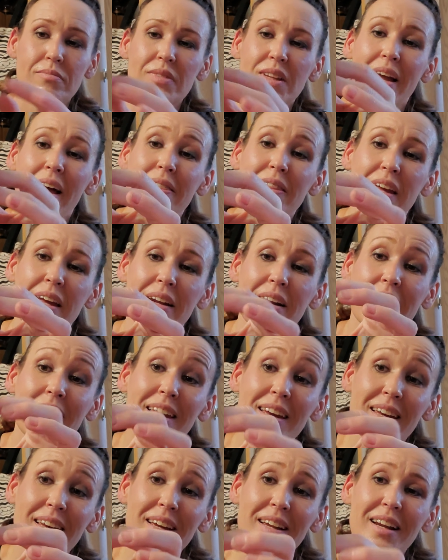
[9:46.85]
And then
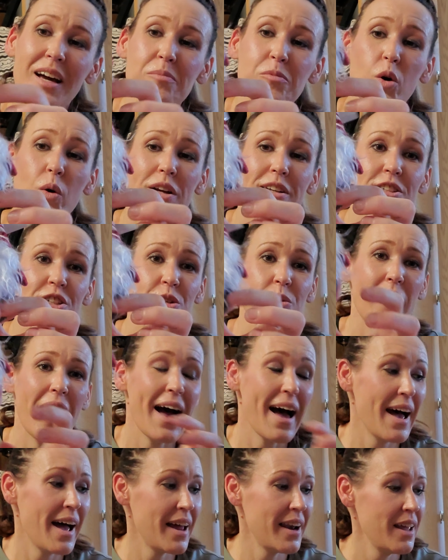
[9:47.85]
again, I'm going to
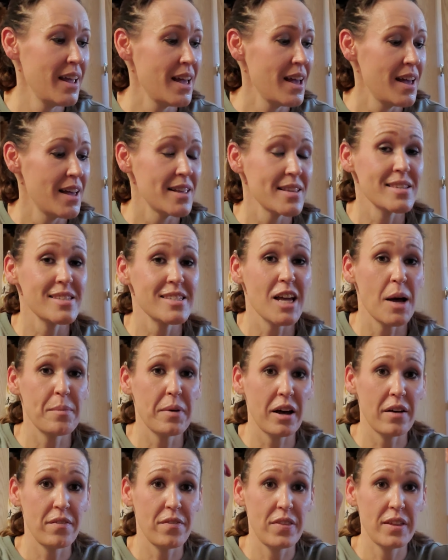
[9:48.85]
add some
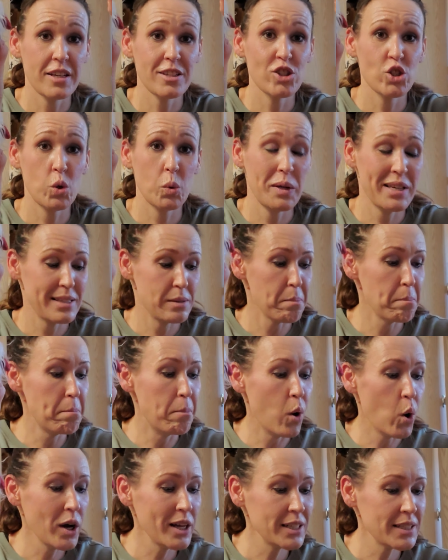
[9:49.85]
of this to his
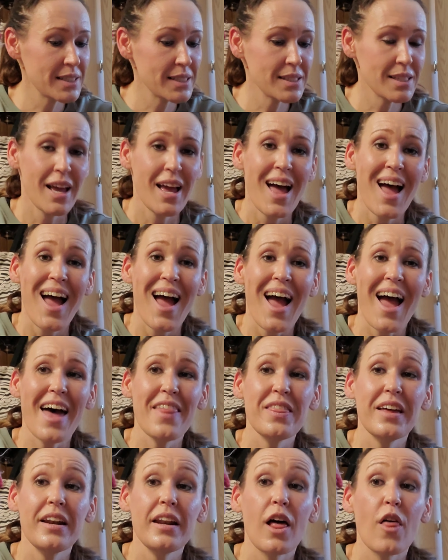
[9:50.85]
butts.
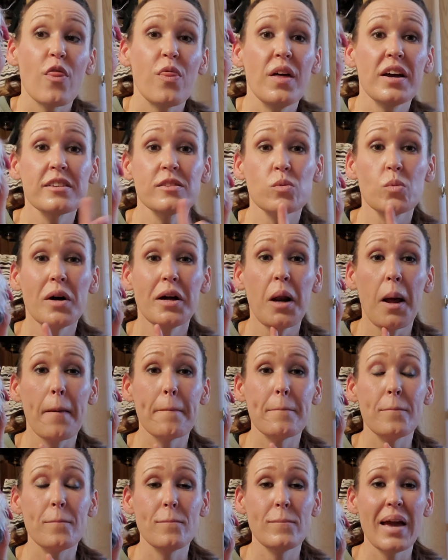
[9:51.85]
And then this one
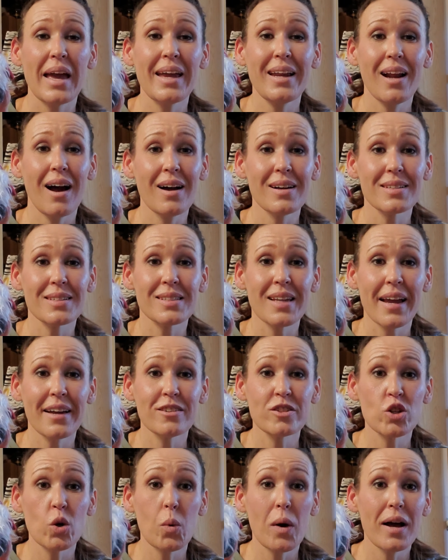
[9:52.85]
may not stand
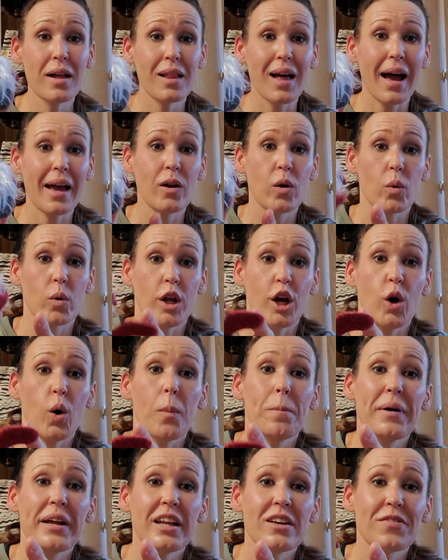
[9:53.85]
so well, I don't know.
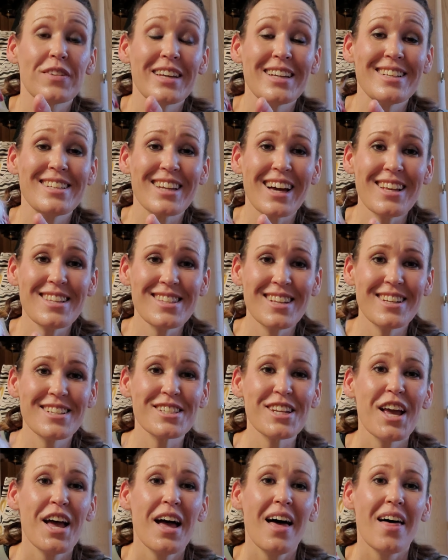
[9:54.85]
But if he doesn't,
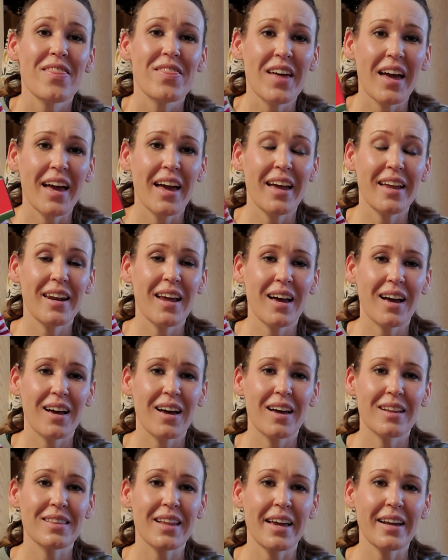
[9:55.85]
then
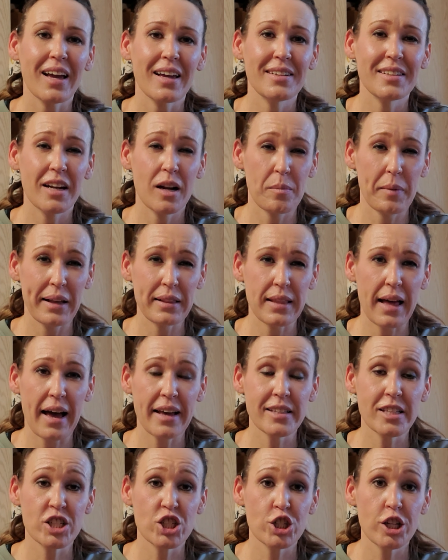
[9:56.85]
like I did on my
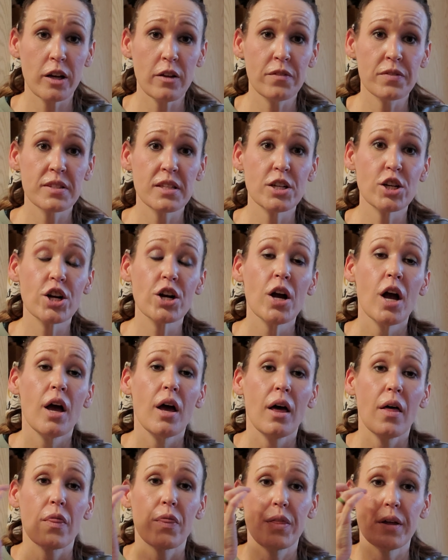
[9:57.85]
last shelf sitter,
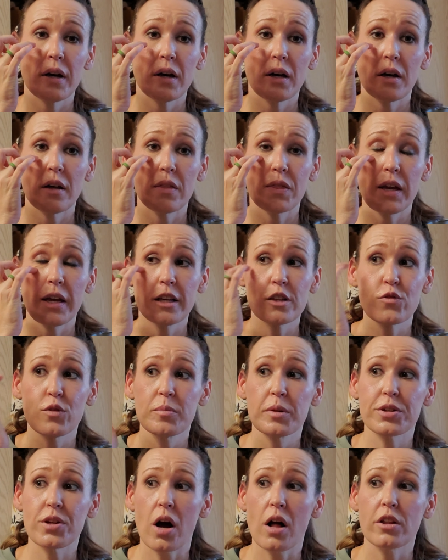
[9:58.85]
the things from
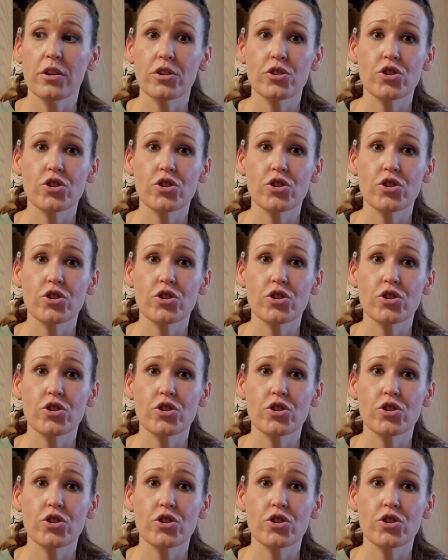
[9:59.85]
the Dollar